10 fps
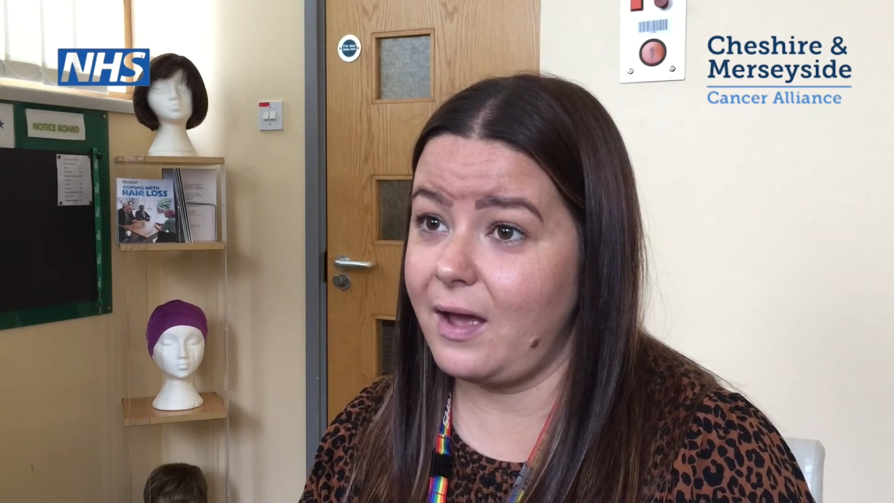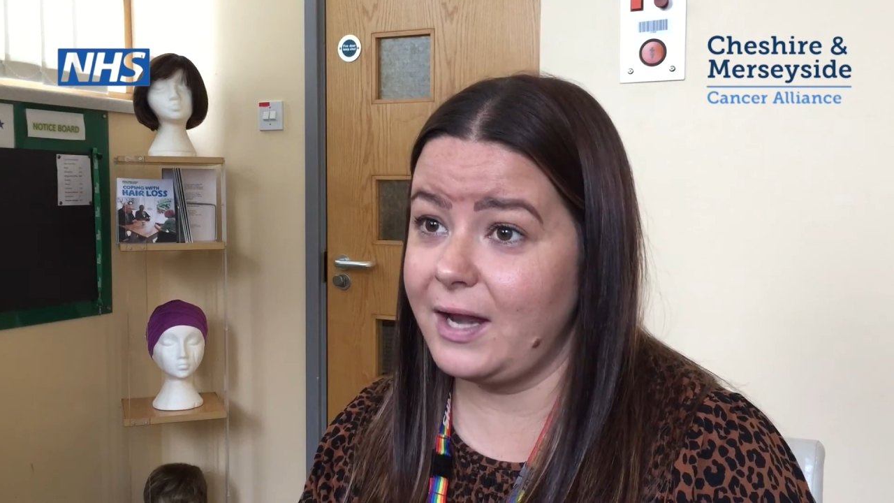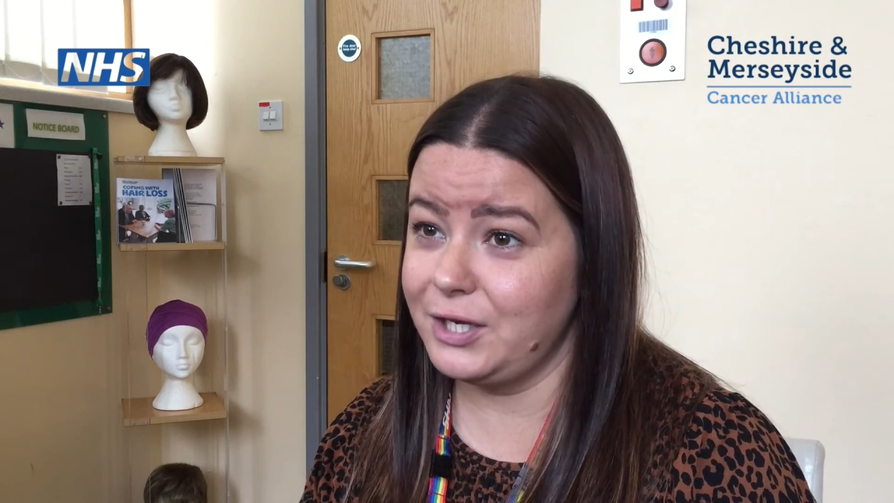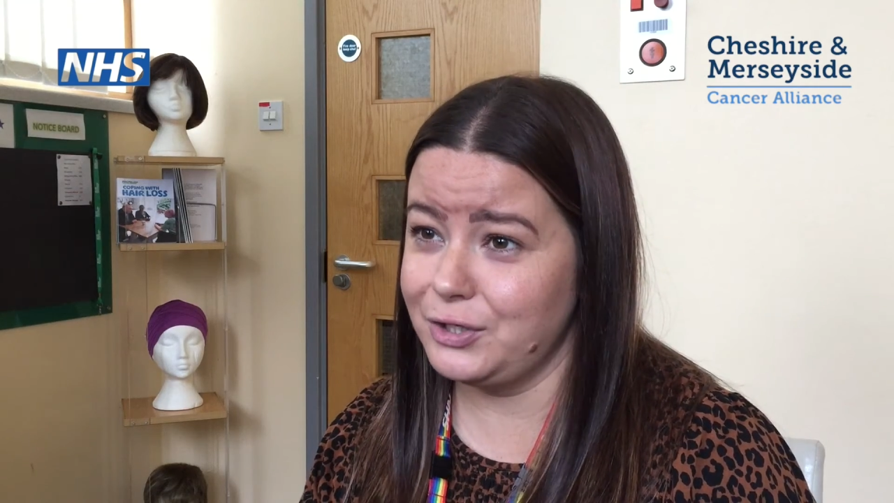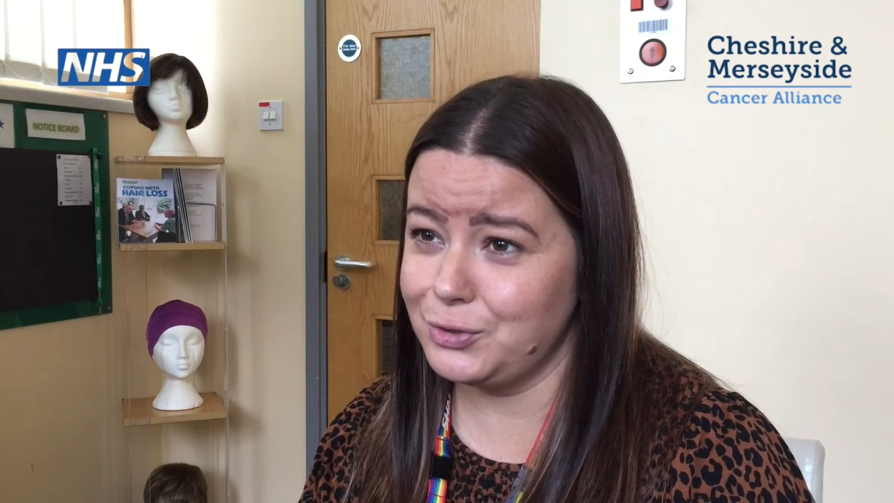
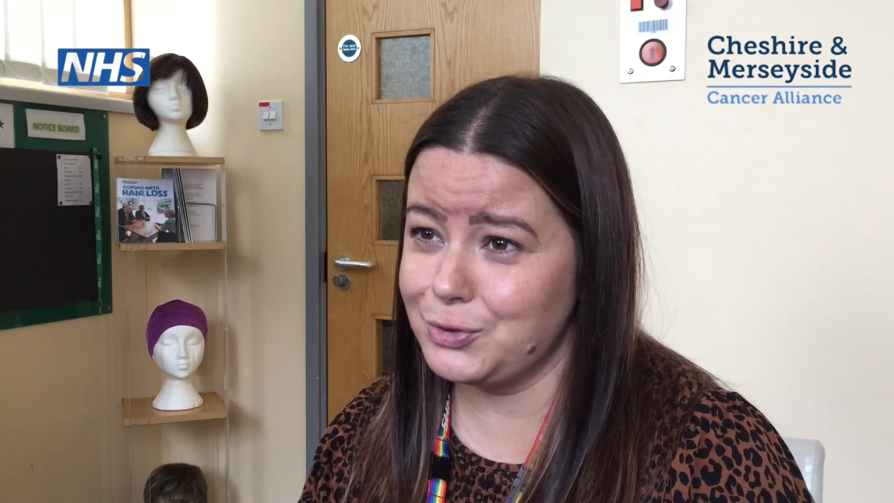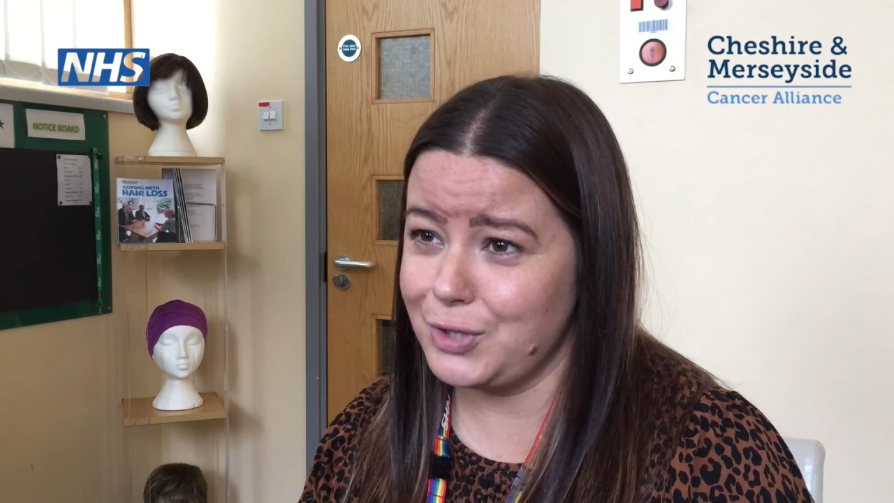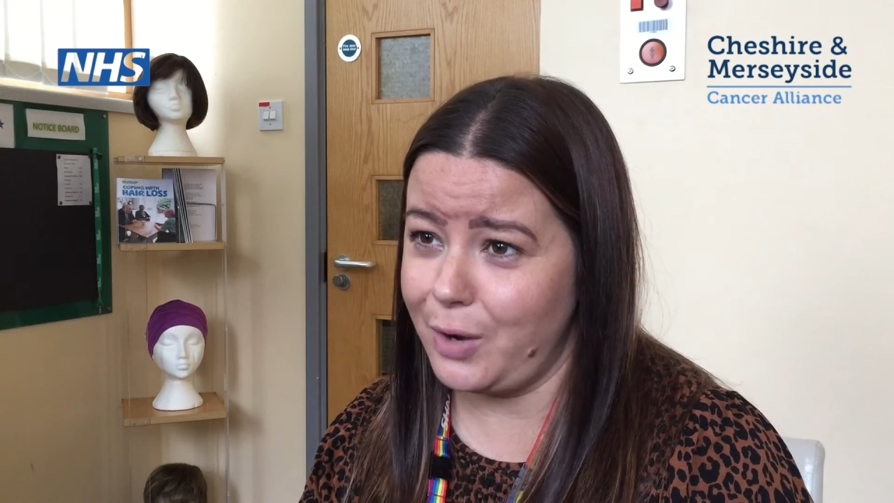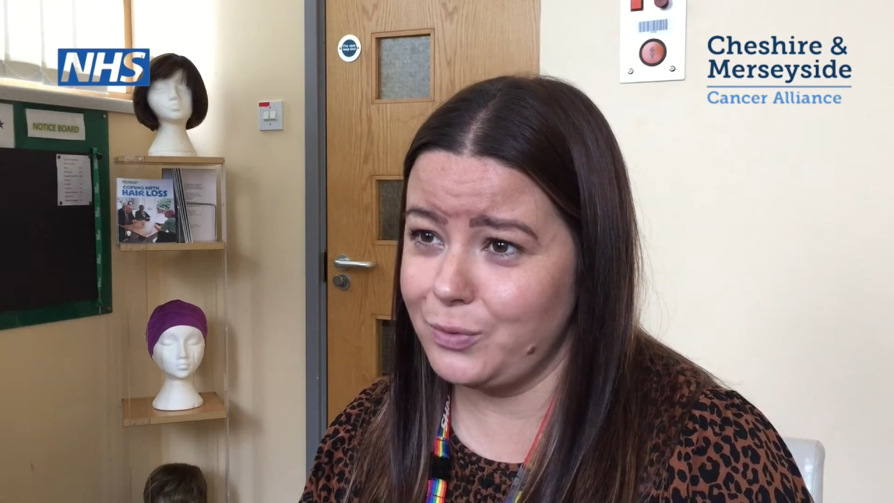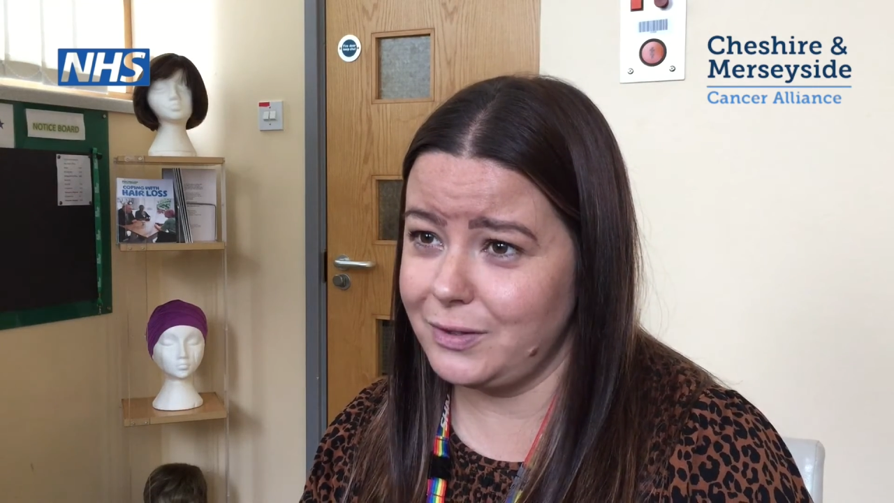and you just
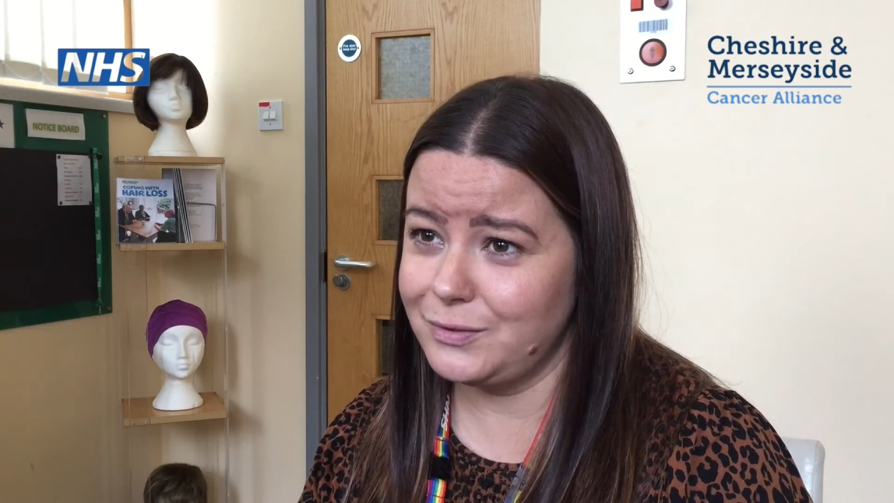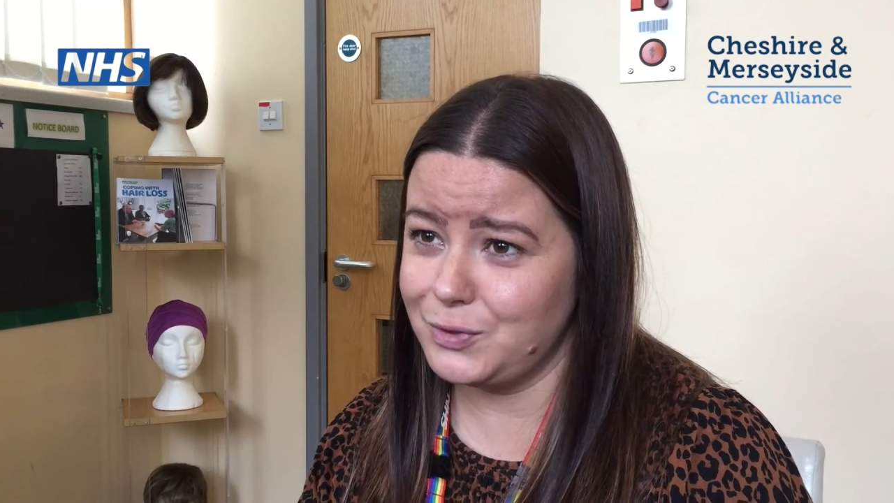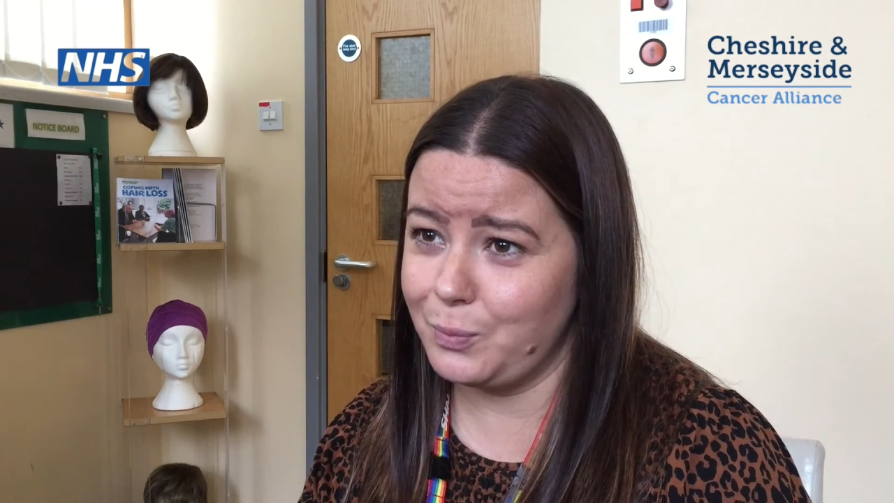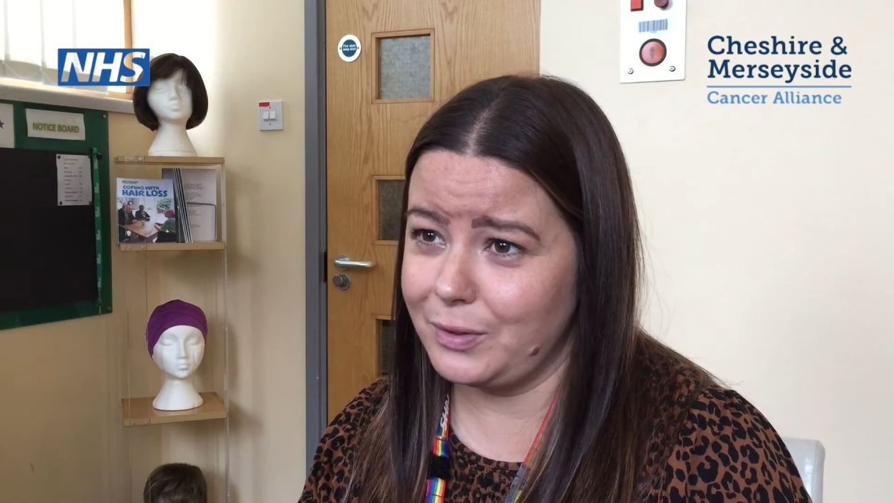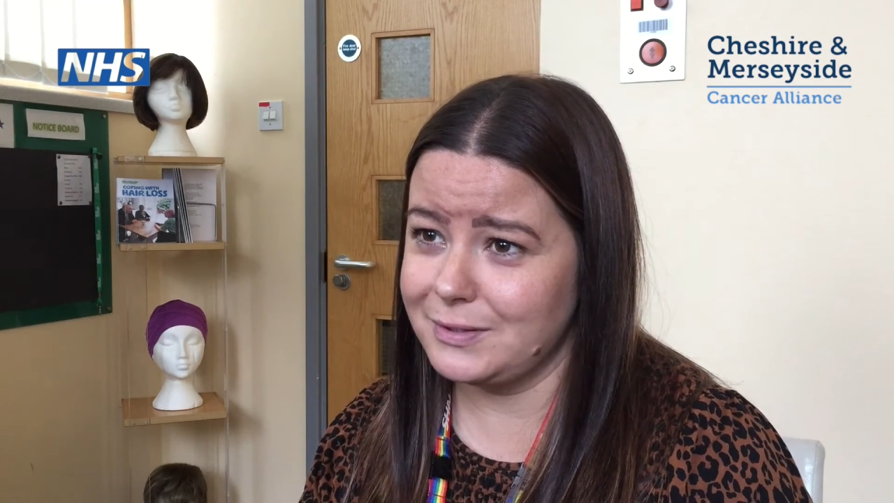know that
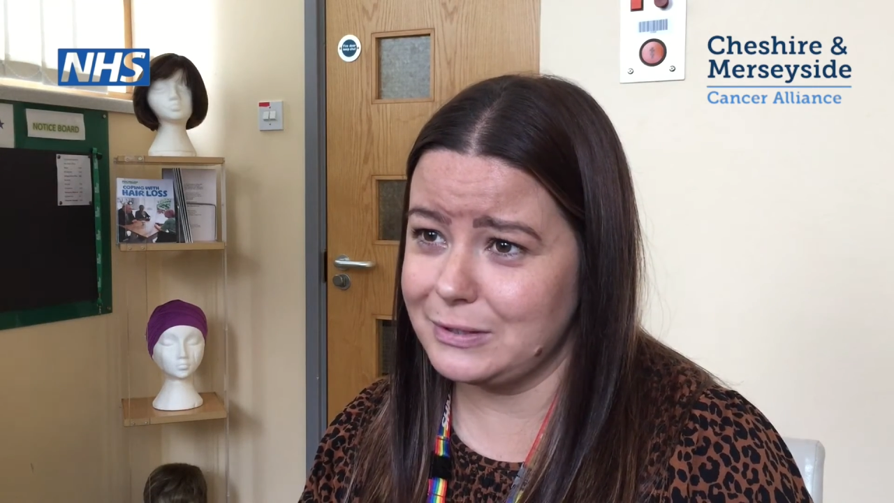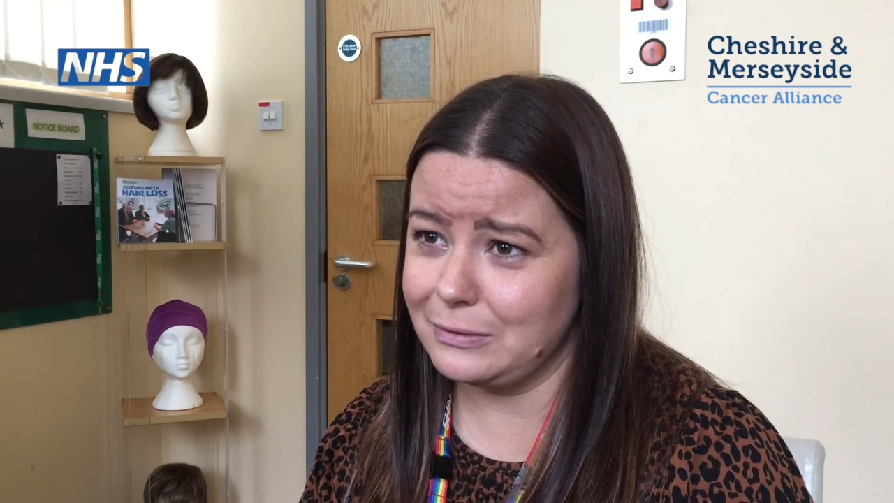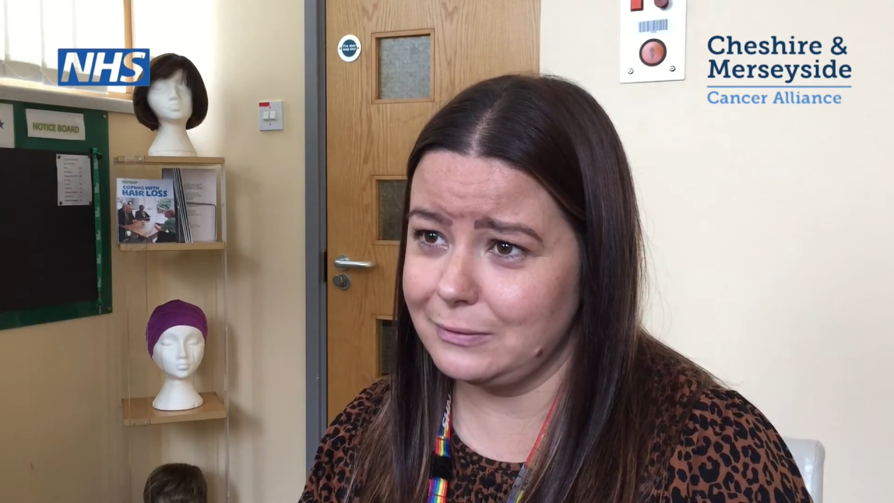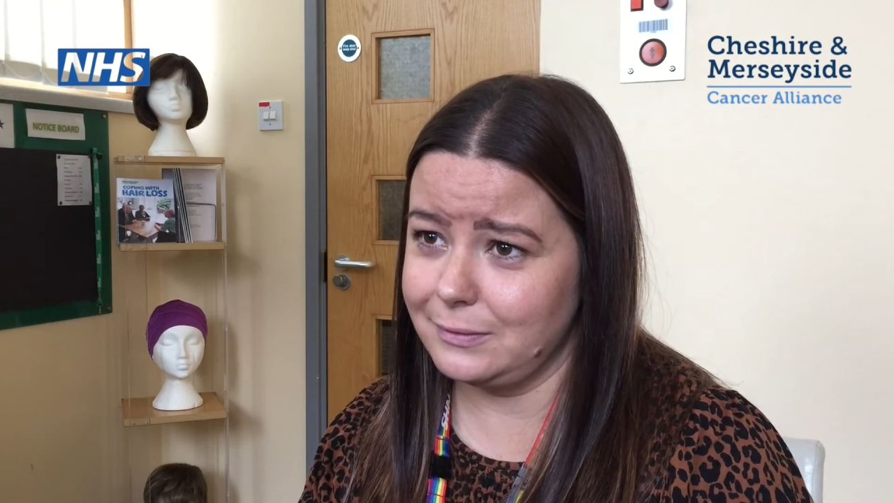someone's